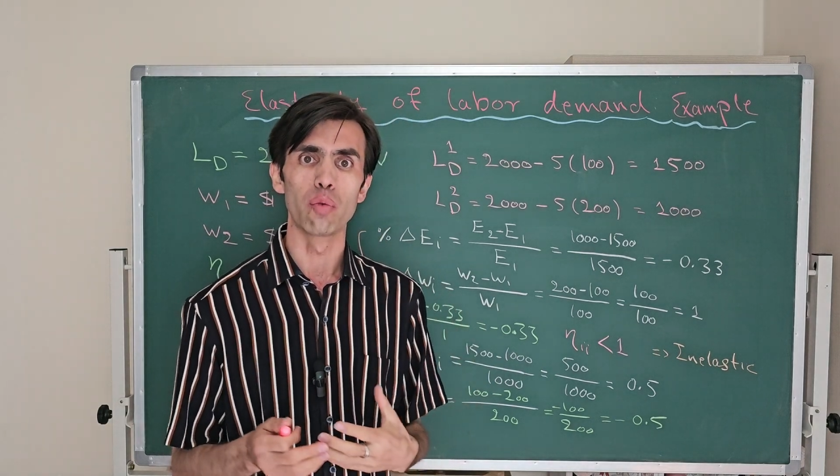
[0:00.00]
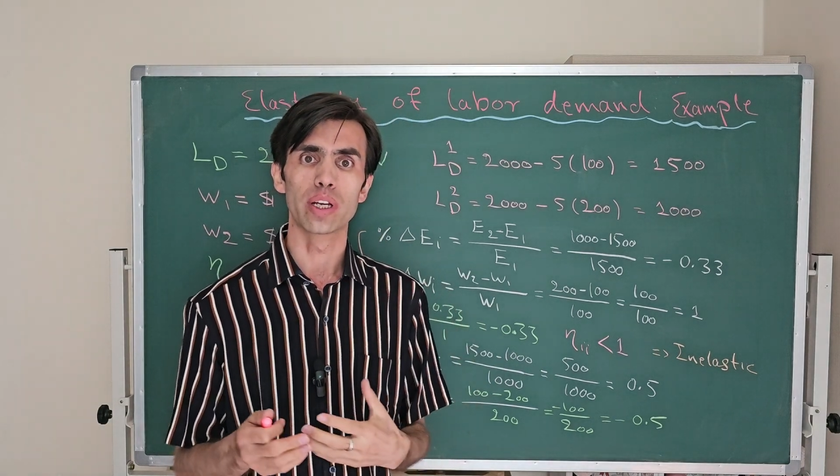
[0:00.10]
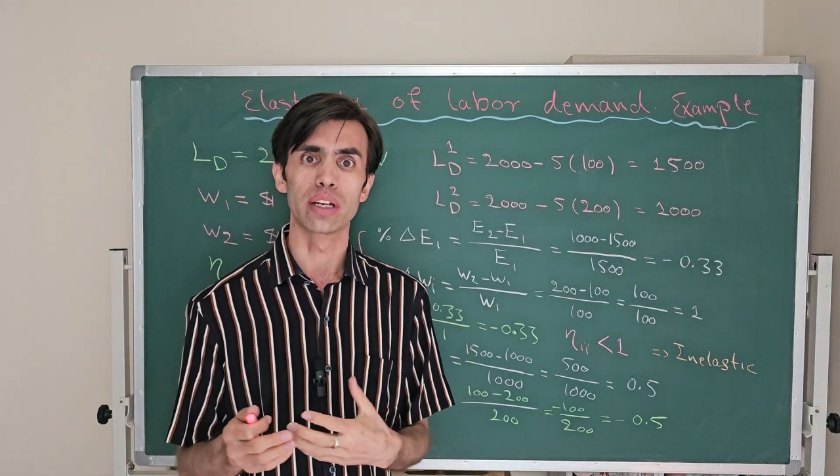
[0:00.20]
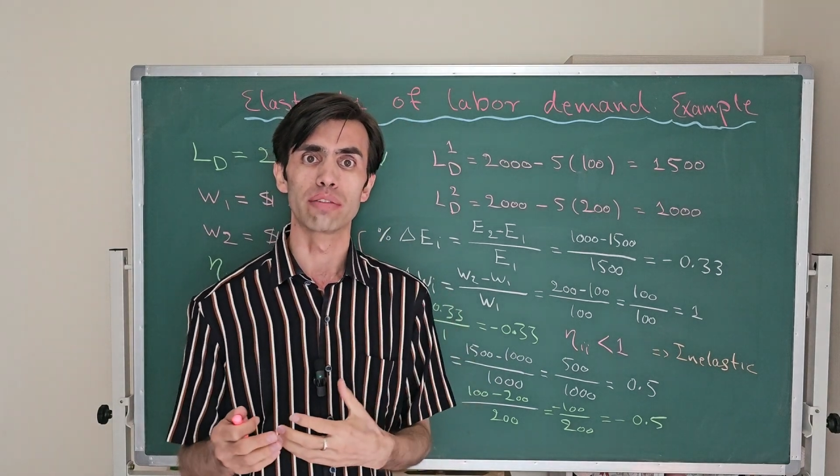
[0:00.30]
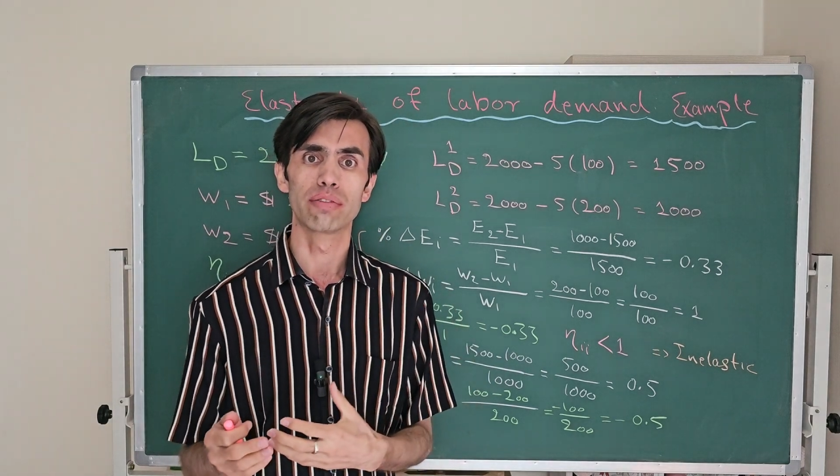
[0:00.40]
we
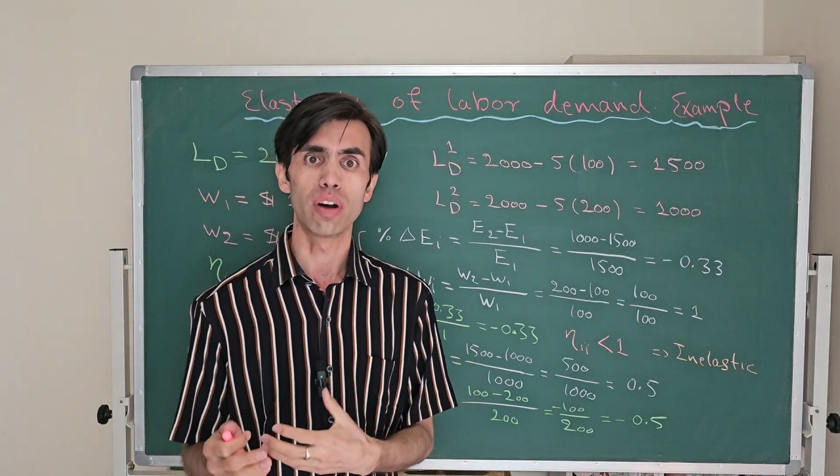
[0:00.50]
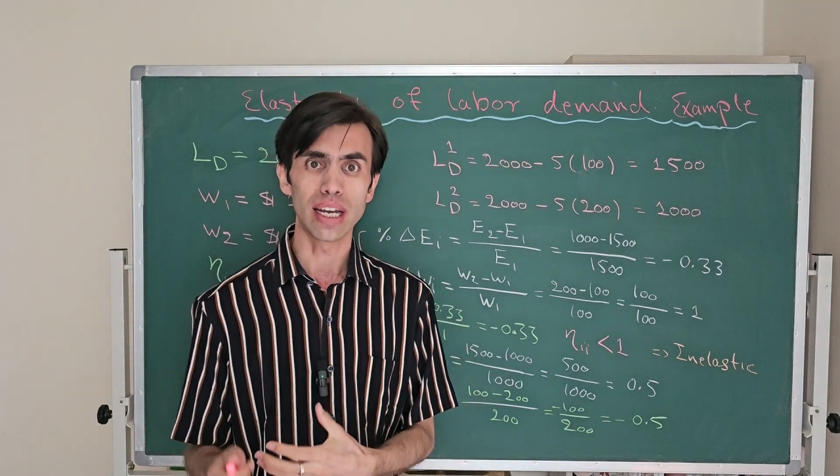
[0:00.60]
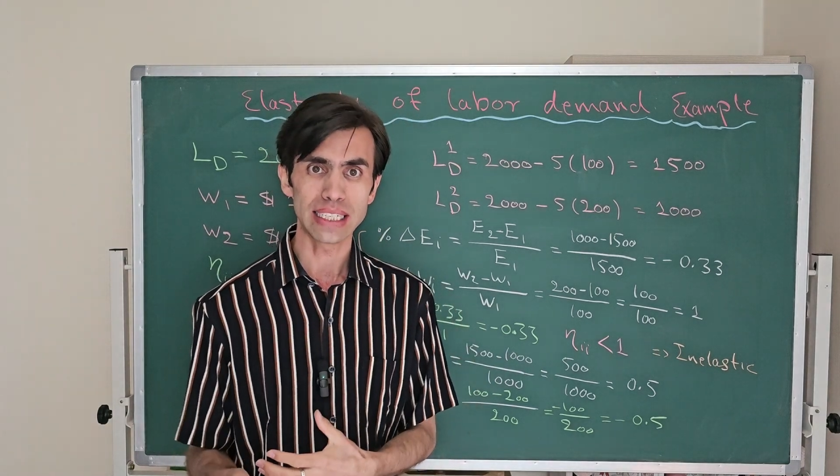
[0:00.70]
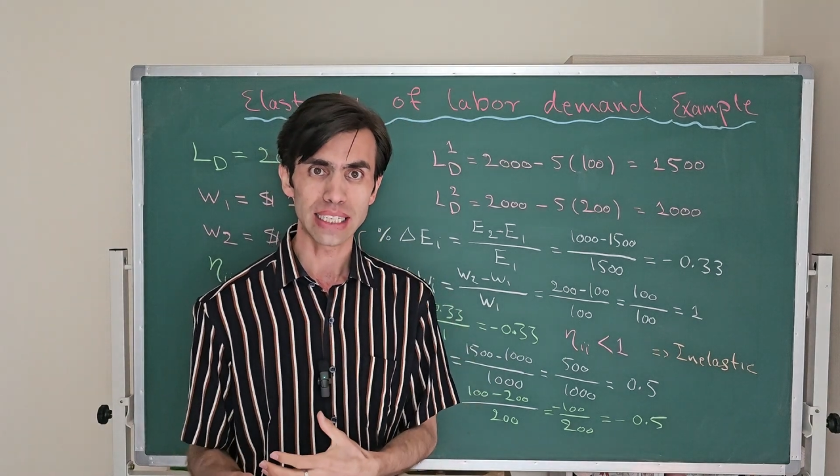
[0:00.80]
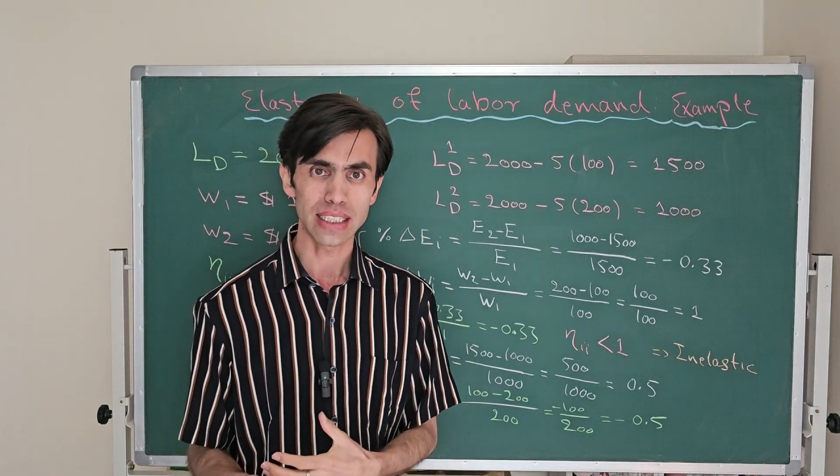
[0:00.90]
can
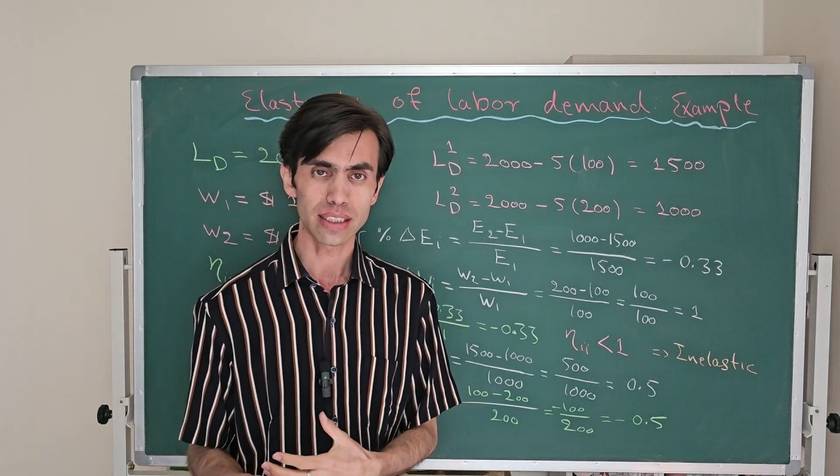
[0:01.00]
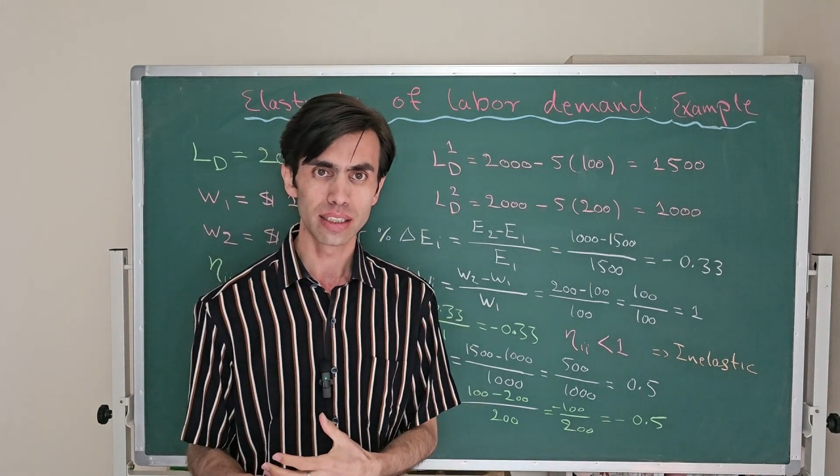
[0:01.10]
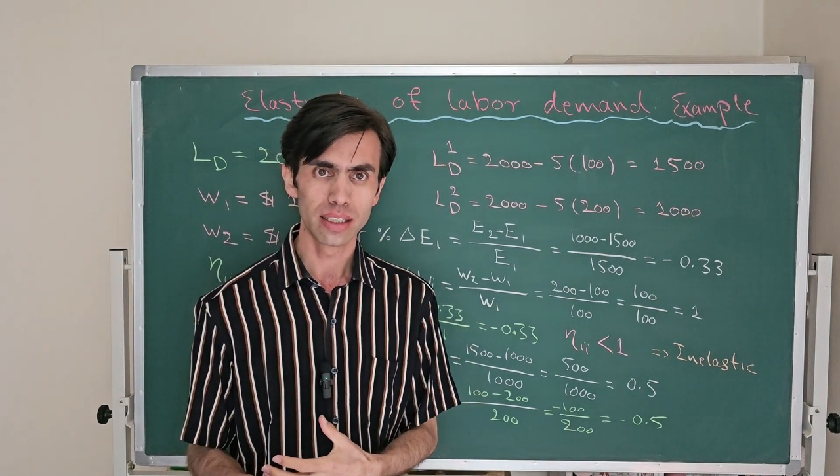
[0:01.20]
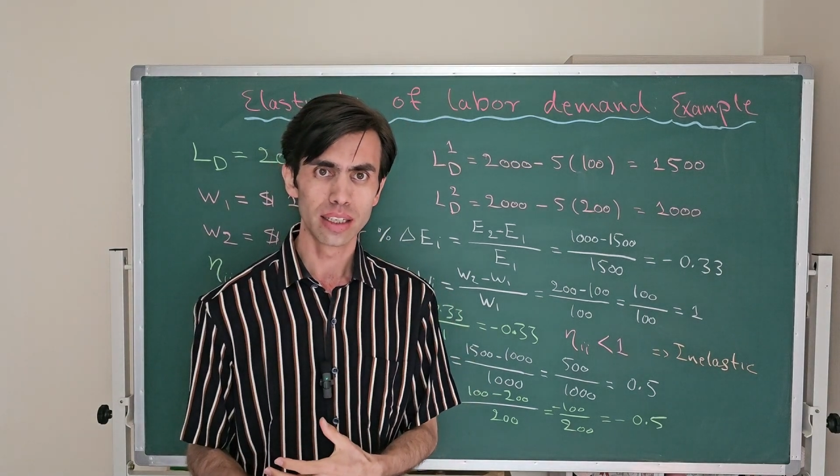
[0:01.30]
find it?